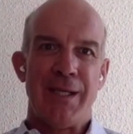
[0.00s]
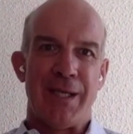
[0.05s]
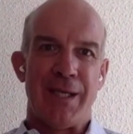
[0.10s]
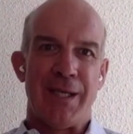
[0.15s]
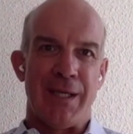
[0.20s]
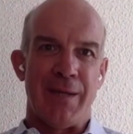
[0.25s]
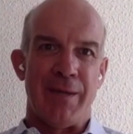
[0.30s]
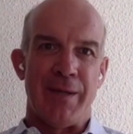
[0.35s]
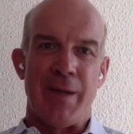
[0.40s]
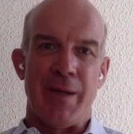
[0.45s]

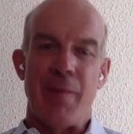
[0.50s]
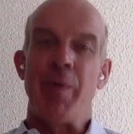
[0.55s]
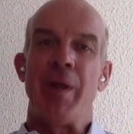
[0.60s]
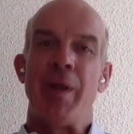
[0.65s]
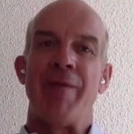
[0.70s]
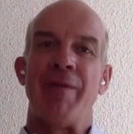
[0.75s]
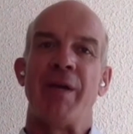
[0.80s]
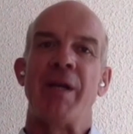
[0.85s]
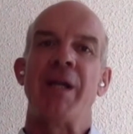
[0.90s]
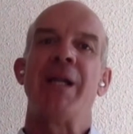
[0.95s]
Then we'll
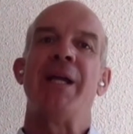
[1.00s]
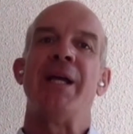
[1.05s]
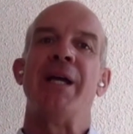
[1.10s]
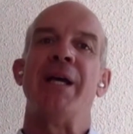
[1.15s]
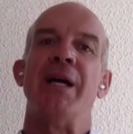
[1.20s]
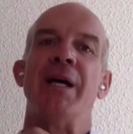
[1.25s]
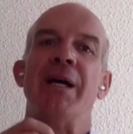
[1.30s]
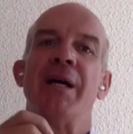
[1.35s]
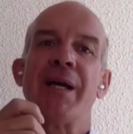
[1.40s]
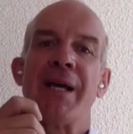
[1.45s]
have a
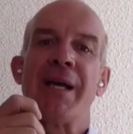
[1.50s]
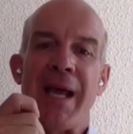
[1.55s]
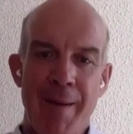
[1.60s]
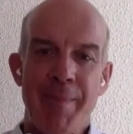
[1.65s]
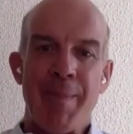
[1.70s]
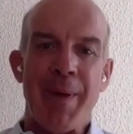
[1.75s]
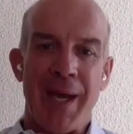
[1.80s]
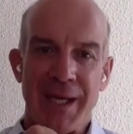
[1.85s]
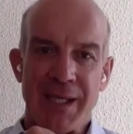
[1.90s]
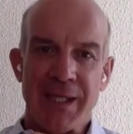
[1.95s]
clear
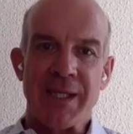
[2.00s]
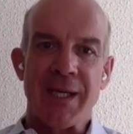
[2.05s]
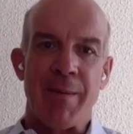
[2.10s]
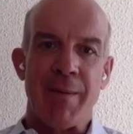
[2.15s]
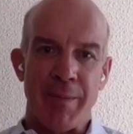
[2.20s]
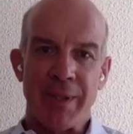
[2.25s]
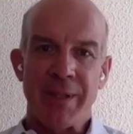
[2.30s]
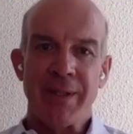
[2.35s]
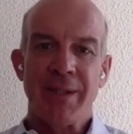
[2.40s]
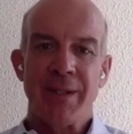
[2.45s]
CapEx
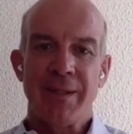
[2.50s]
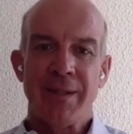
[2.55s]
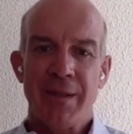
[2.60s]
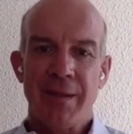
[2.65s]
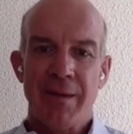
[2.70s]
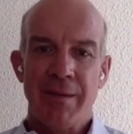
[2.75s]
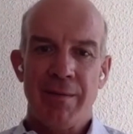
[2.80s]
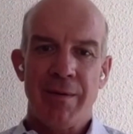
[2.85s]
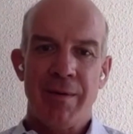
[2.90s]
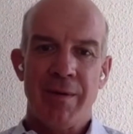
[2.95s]
number,
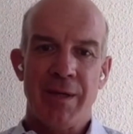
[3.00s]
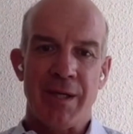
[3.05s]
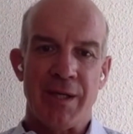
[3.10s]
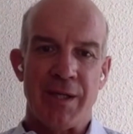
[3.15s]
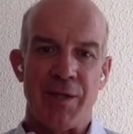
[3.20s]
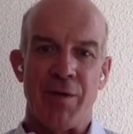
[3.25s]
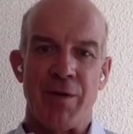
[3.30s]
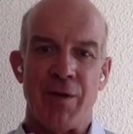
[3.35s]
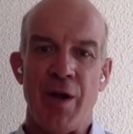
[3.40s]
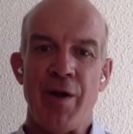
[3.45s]

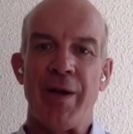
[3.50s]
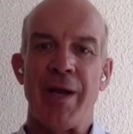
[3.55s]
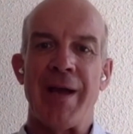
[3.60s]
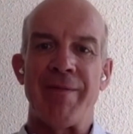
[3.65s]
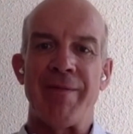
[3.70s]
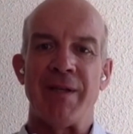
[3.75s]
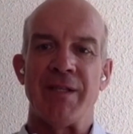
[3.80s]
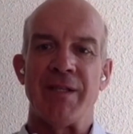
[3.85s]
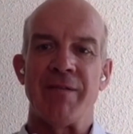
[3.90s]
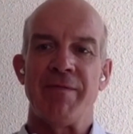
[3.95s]
because you can only
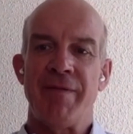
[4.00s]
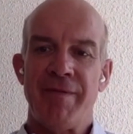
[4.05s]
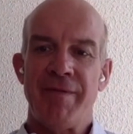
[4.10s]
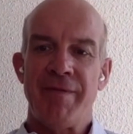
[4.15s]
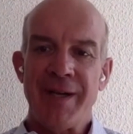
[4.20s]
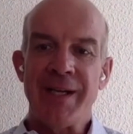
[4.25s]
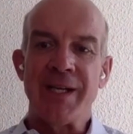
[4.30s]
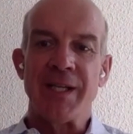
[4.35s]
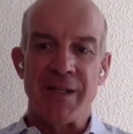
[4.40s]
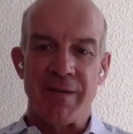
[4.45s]
have a
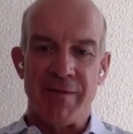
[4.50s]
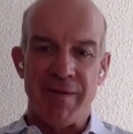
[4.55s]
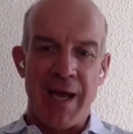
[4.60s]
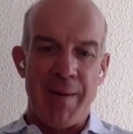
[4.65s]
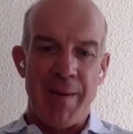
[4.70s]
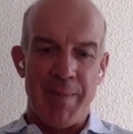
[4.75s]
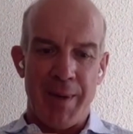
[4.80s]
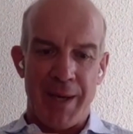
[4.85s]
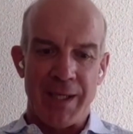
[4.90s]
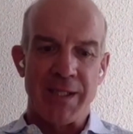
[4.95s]
definitive
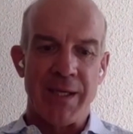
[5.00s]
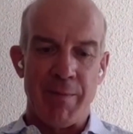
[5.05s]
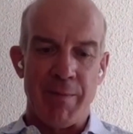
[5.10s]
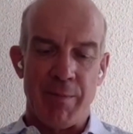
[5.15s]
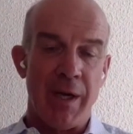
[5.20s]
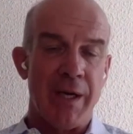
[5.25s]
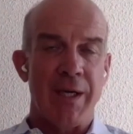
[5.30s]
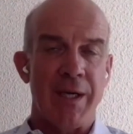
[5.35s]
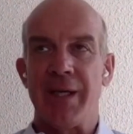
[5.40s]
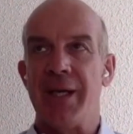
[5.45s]
CapEx
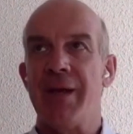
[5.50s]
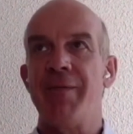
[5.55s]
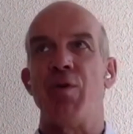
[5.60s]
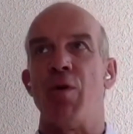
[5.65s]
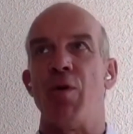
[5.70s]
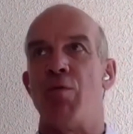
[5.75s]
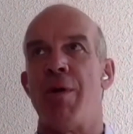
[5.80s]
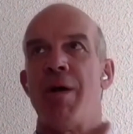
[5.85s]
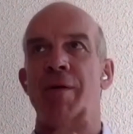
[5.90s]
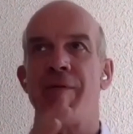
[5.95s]
number. I can give
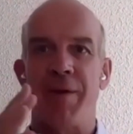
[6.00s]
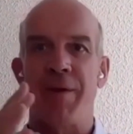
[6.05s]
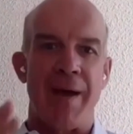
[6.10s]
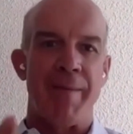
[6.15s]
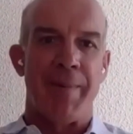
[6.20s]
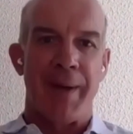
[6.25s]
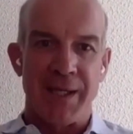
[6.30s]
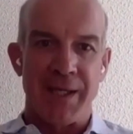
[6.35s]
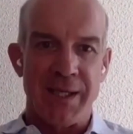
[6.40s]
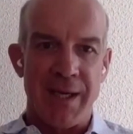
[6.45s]
you a rough
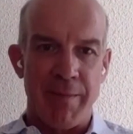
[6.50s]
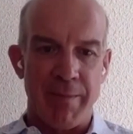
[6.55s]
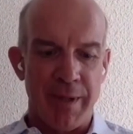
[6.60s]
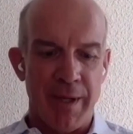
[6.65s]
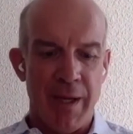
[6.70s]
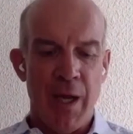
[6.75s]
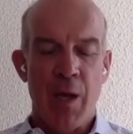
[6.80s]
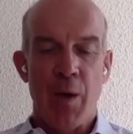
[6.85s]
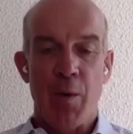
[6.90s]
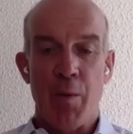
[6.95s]
CapEx
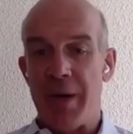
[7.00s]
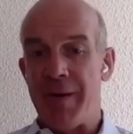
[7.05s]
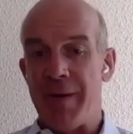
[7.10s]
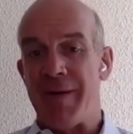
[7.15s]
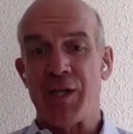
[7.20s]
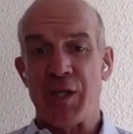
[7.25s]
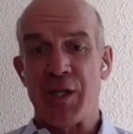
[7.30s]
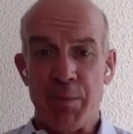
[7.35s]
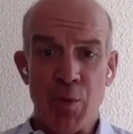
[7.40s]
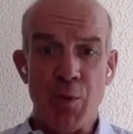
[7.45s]
number when
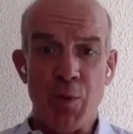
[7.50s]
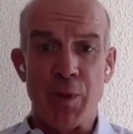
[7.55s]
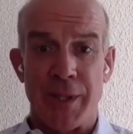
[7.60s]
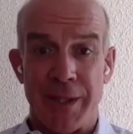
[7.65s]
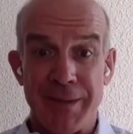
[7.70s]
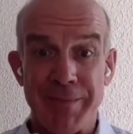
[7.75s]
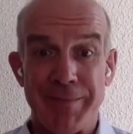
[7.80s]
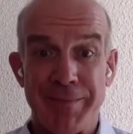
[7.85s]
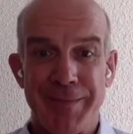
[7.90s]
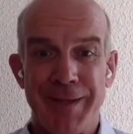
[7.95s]
you've actually bought
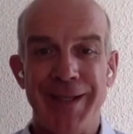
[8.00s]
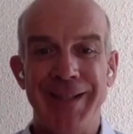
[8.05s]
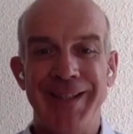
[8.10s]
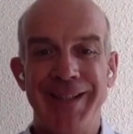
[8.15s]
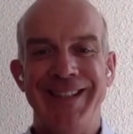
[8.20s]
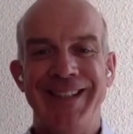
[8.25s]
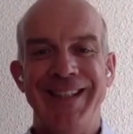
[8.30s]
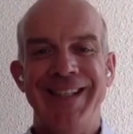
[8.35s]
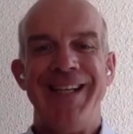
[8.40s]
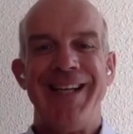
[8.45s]
it.
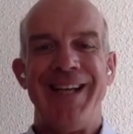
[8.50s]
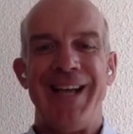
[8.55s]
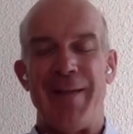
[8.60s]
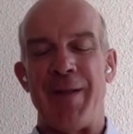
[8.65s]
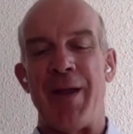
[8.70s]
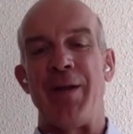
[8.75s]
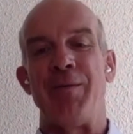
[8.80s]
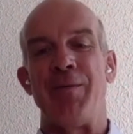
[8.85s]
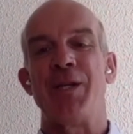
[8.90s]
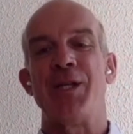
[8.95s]
And
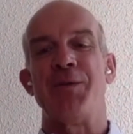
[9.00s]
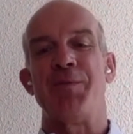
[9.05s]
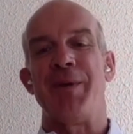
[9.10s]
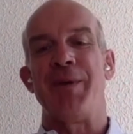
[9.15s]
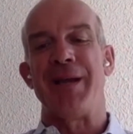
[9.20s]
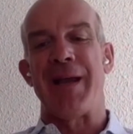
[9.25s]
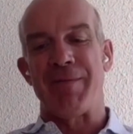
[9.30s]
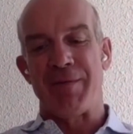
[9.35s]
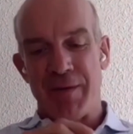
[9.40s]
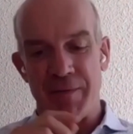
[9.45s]
then because
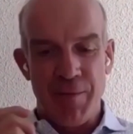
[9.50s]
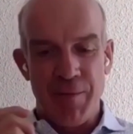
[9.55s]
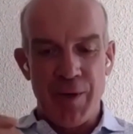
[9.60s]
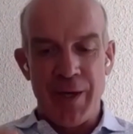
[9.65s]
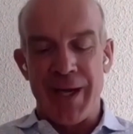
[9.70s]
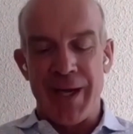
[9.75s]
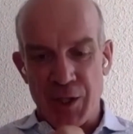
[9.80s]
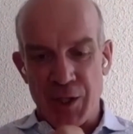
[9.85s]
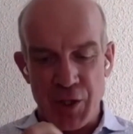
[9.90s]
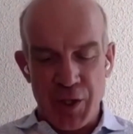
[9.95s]
we have to
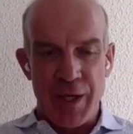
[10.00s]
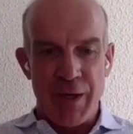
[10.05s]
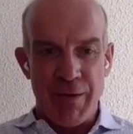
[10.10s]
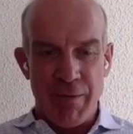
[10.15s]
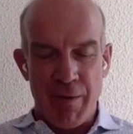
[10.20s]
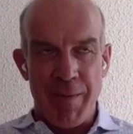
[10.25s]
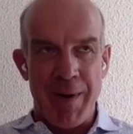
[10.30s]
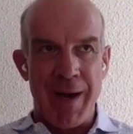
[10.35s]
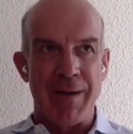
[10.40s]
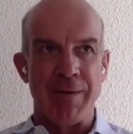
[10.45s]
fully engineer
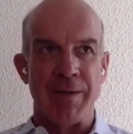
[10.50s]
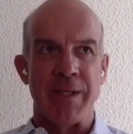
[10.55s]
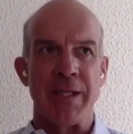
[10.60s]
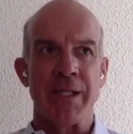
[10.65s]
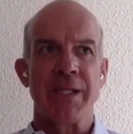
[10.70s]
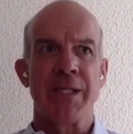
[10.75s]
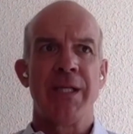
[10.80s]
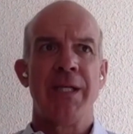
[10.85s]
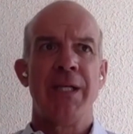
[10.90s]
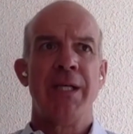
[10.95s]
around
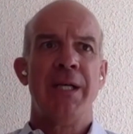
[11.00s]
it.